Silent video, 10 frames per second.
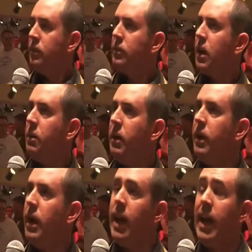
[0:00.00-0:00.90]
kind of my
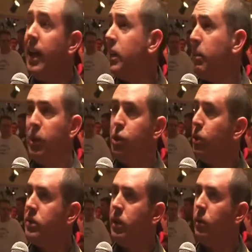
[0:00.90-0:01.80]
and I had a couple of
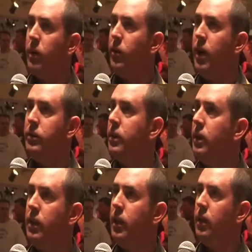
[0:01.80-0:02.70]
shorts that went around
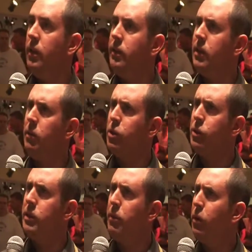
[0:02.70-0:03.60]
uh, a couple of
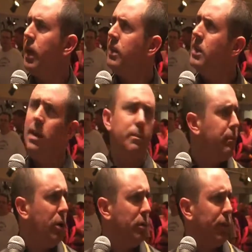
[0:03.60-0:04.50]
shorts that both I think they
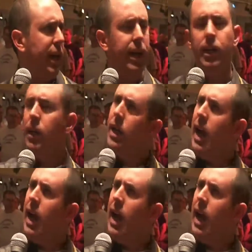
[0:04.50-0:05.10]
both played at